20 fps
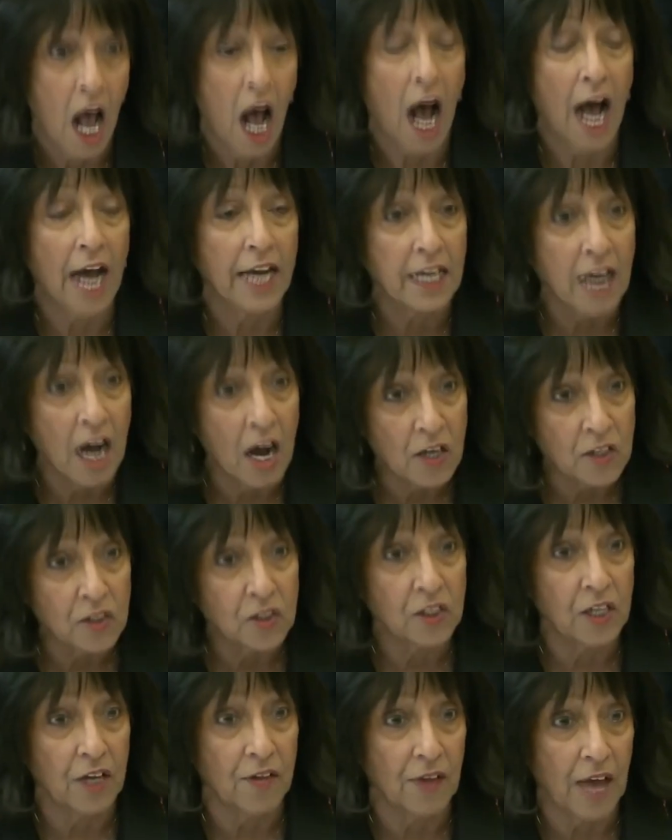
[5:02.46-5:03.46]
I can't
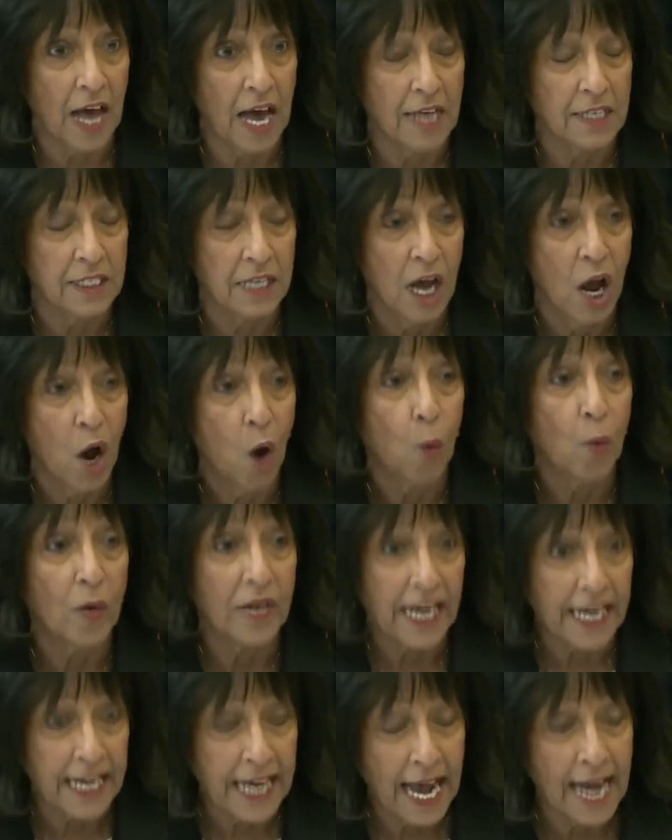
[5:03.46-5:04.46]
say that. What
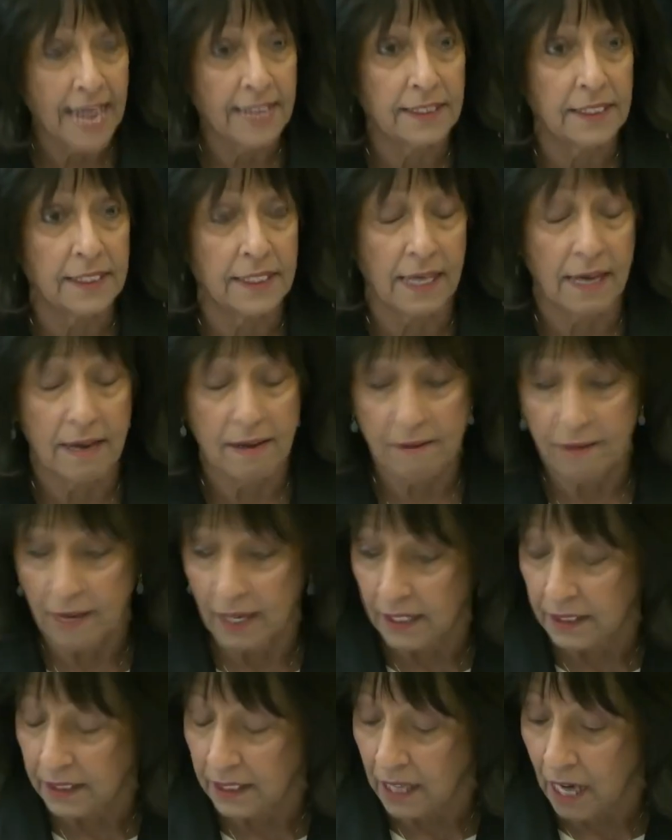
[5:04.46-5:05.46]
I can say
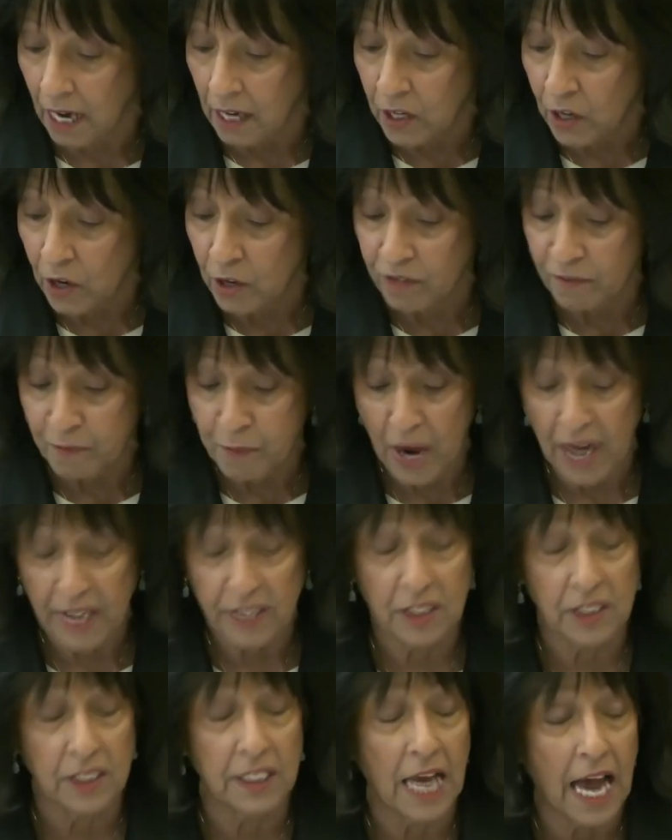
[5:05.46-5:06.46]
is that our code of
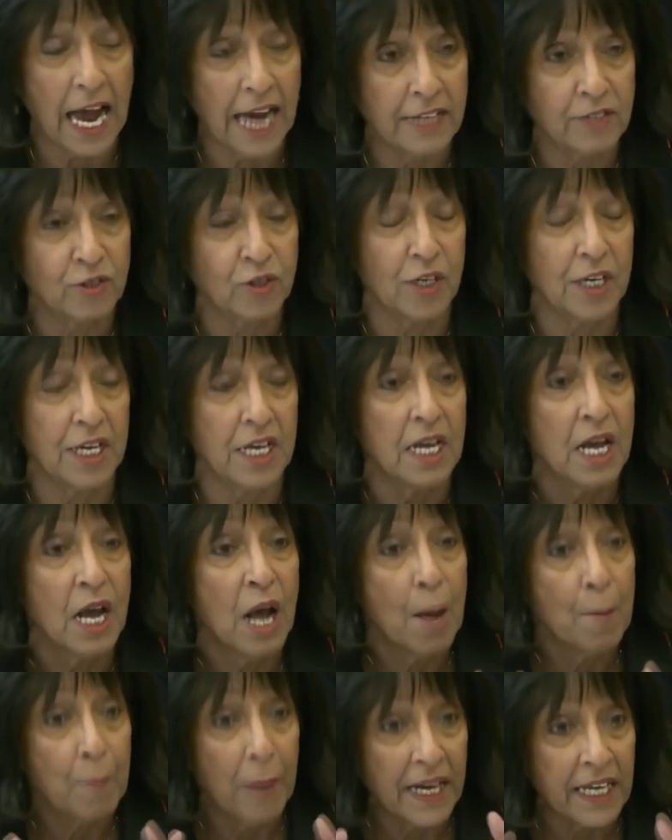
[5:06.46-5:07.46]
practice actually,
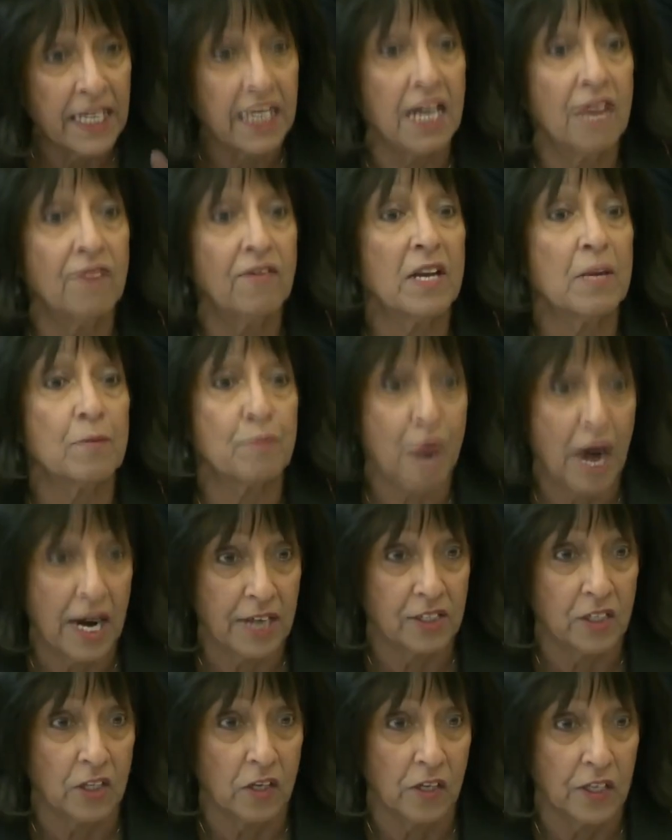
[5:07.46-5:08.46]
by giving
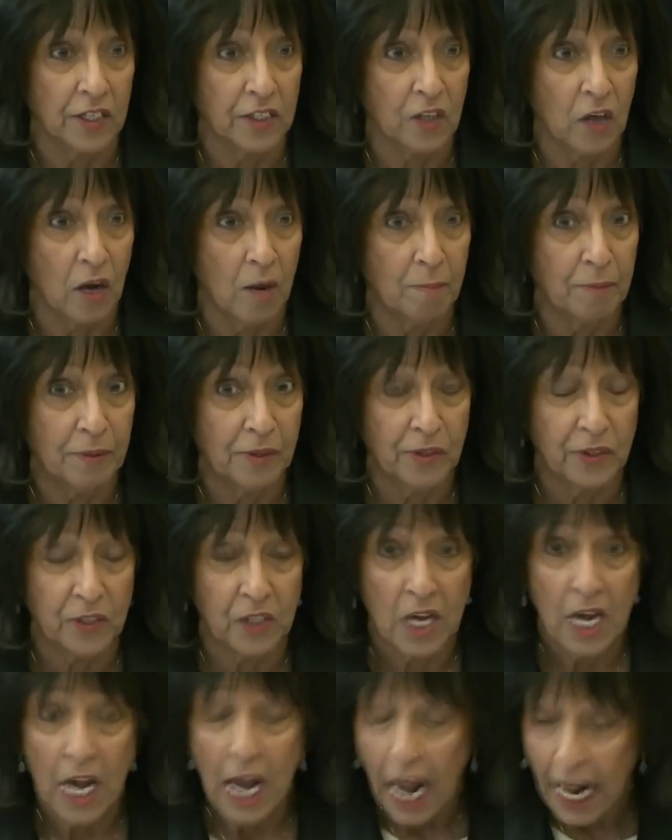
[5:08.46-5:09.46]
practical examples
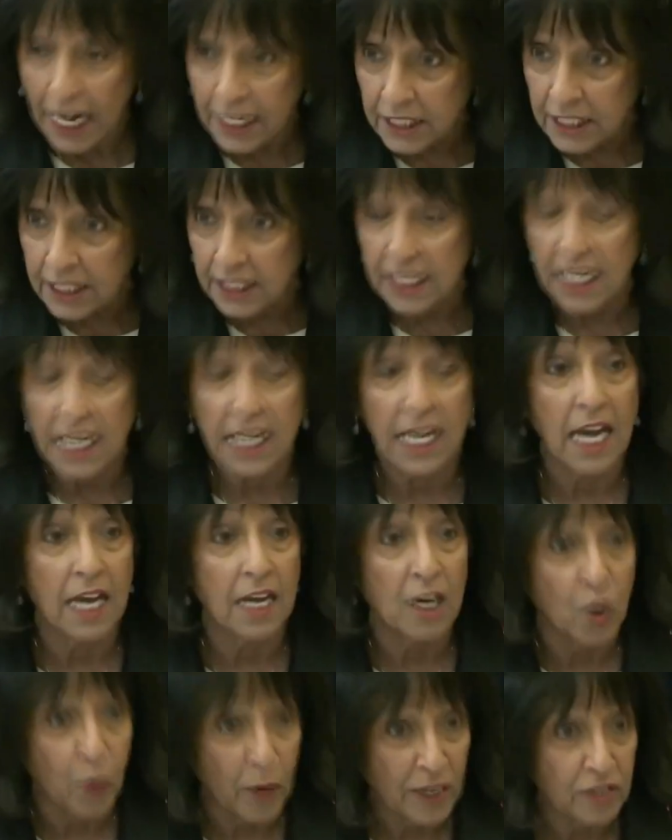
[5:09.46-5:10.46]
and
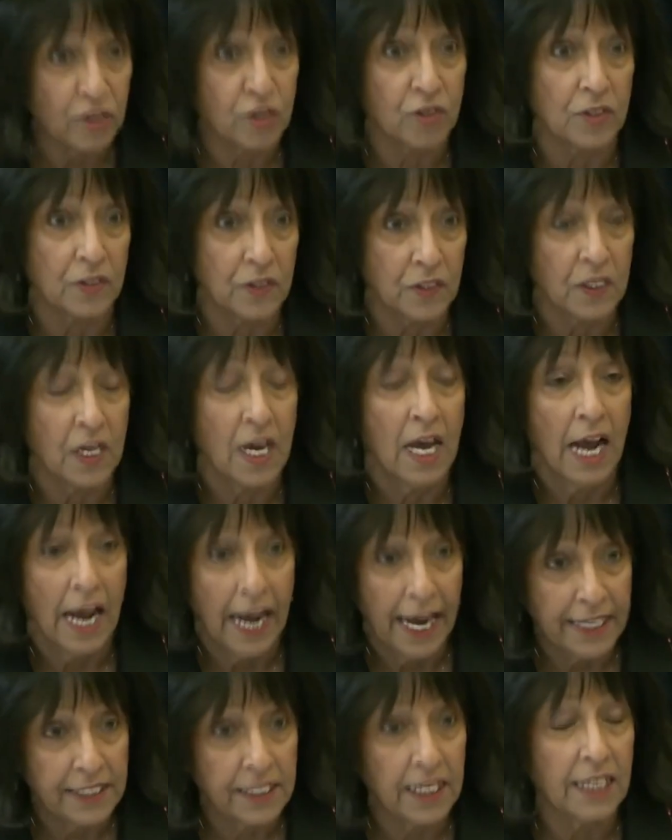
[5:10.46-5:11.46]
seeking questions,
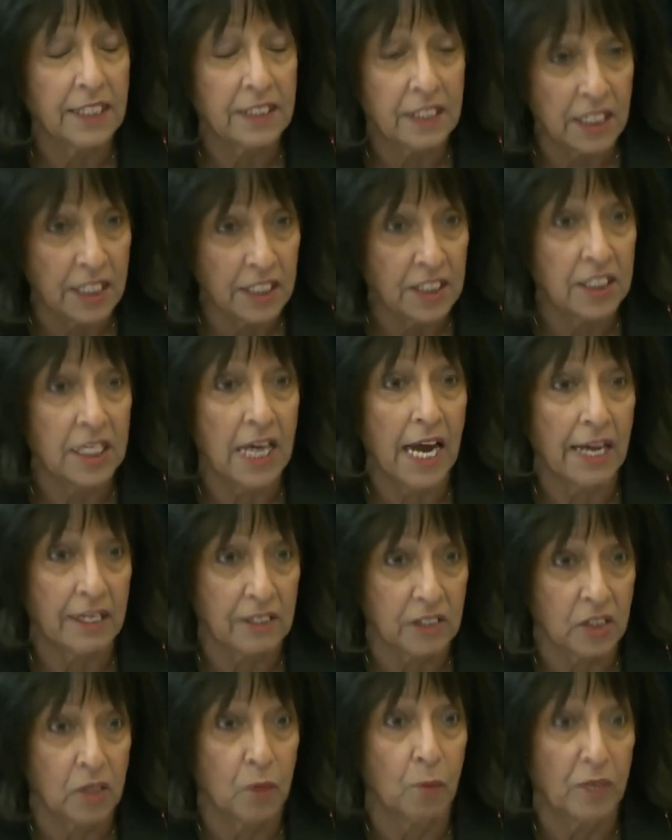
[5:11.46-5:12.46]
it's in a
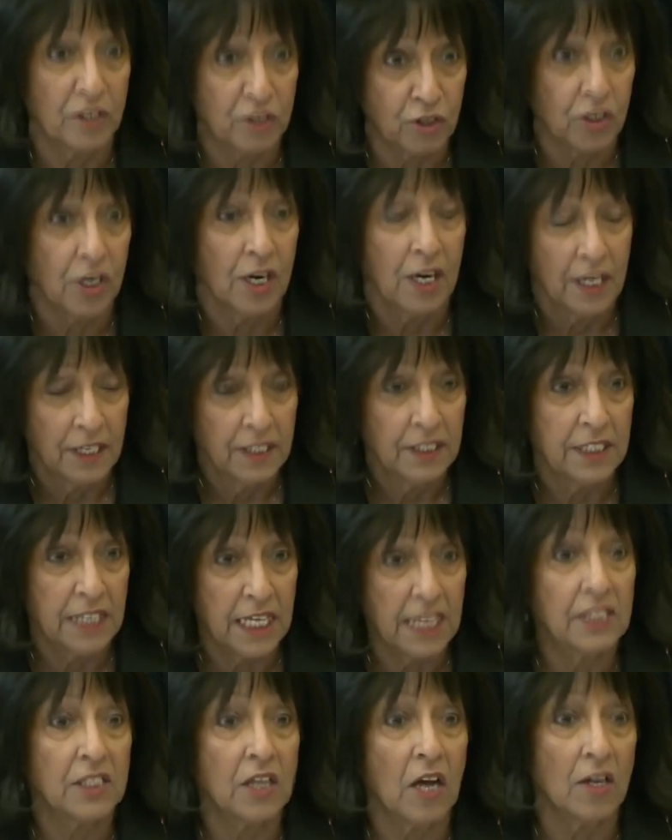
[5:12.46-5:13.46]
text which
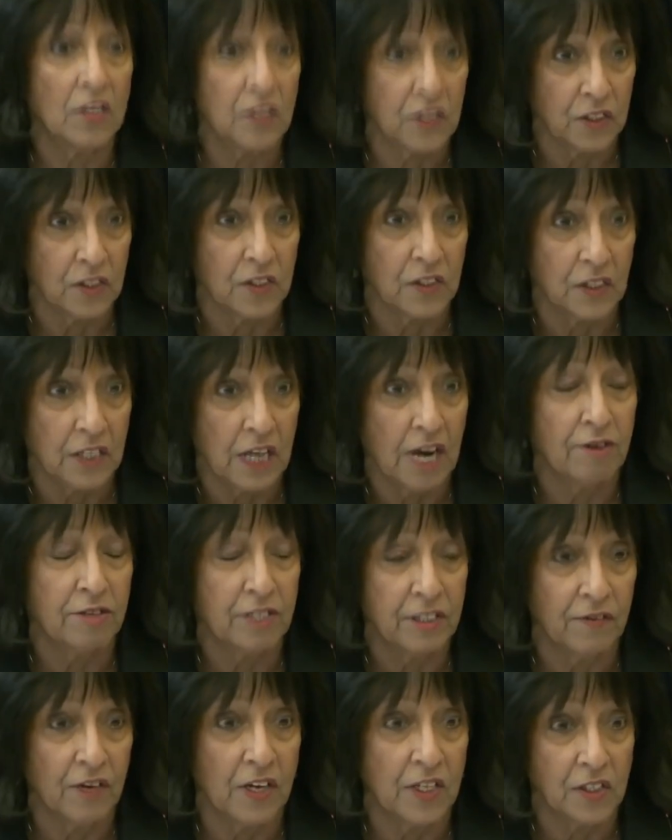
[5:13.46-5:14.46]
seeks answers,
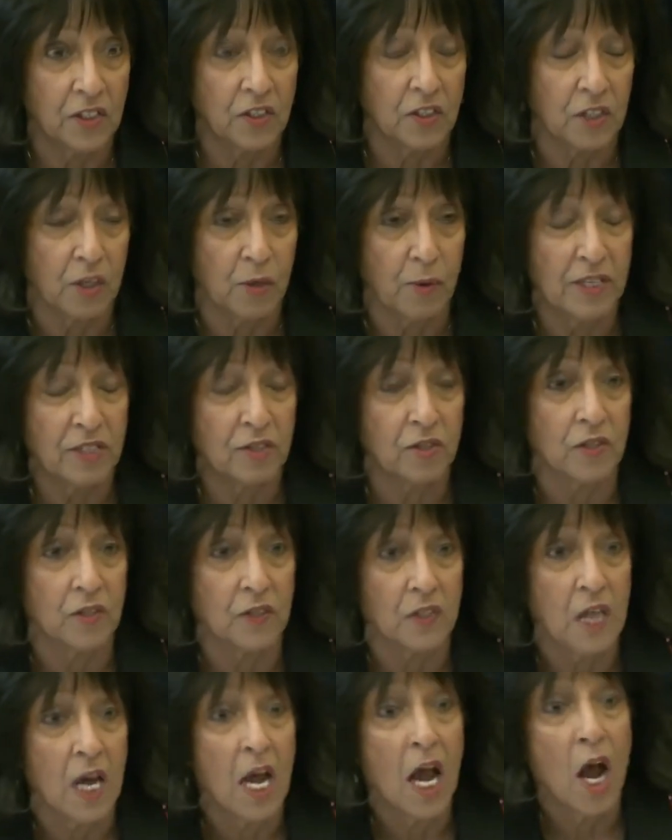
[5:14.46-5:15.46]
narrative answers to questions,